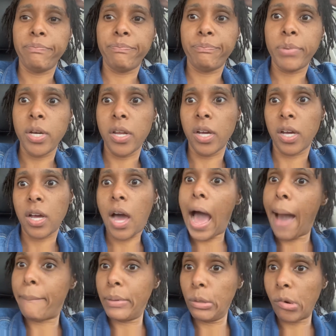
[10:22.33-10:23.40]
put a
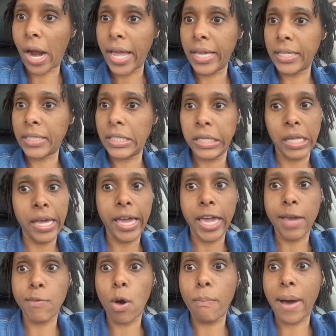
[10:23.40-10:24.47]
copyright
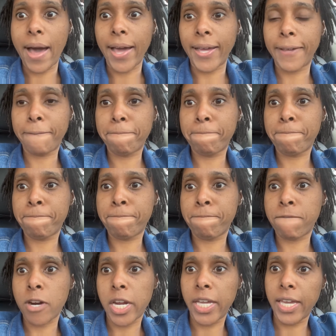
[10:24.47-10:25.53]
claim on my
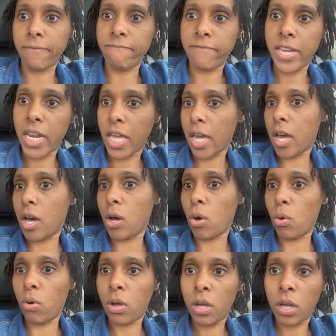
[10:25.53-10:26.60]
freaking
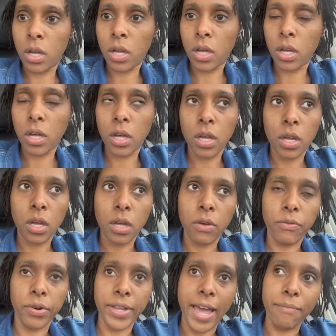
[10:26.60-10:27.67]
video
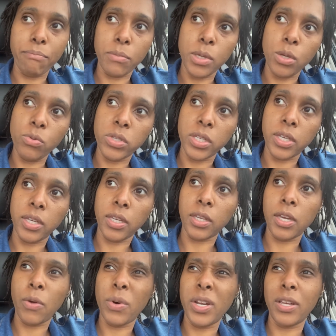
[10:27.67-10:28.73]
for that music.
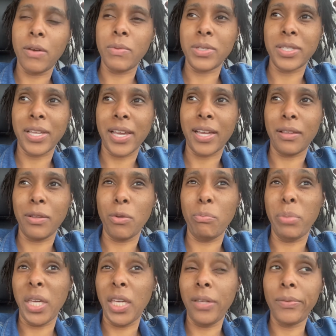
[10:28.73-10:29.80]
It wasn't, it was like a little
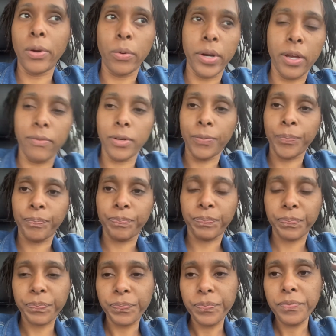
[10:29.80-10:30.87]
beat or whatever.
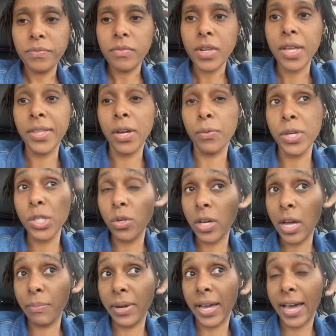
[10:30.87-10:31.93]
The original
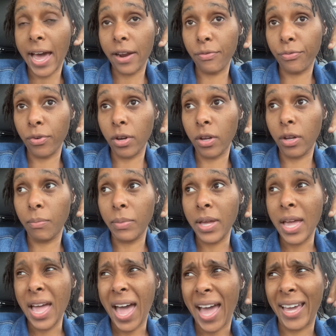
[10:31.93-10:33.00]
company I got it from,
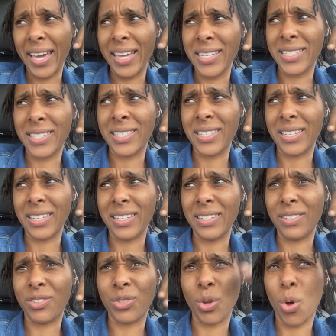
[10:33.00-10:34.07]
I guess,
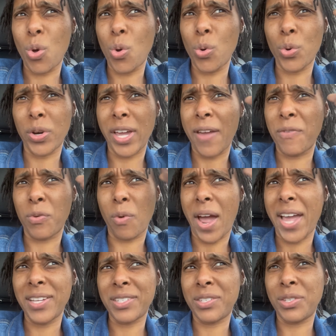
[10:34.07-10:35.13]
sold or gave the
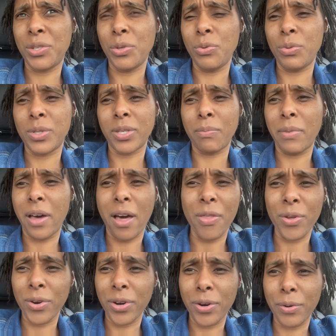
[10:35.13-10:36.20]
rights to some
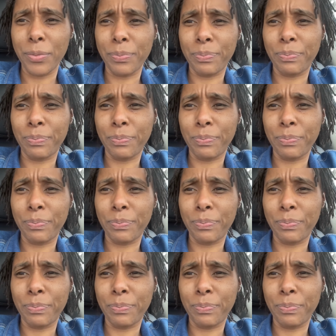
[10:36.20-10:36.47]
other